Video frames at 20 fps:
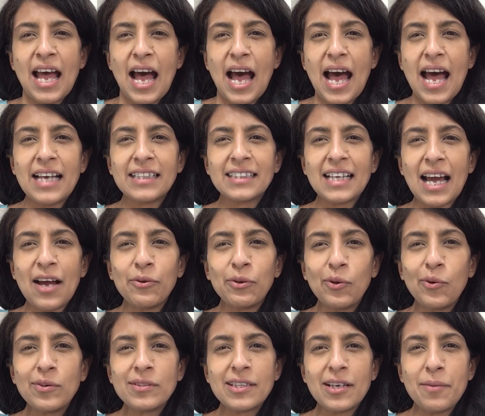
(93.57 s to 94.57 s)
And our
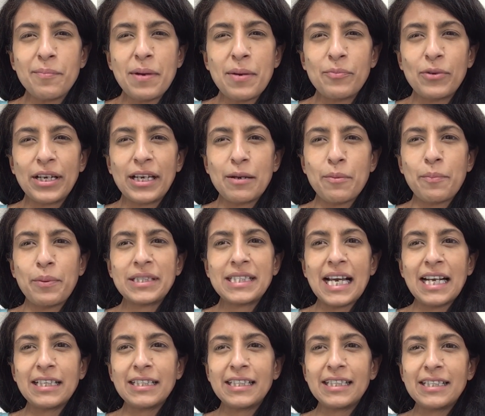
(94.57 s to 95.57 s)
long-term memory can
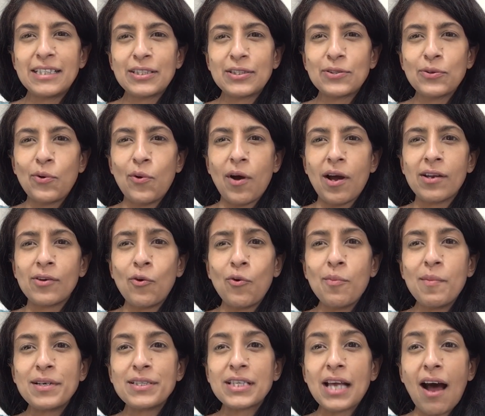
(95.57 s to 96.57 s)
potentially store an
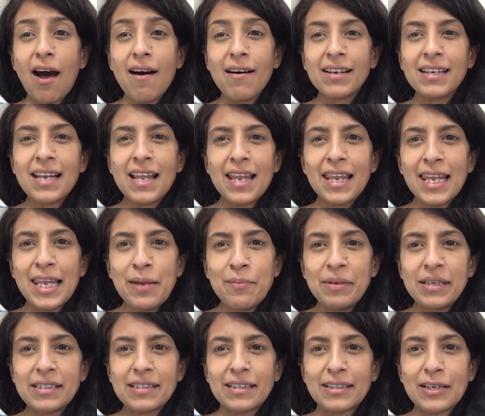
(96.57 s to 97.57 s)
almost
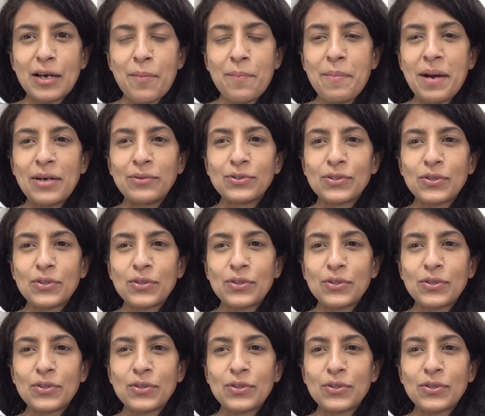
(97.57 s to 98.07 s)
unlimited amount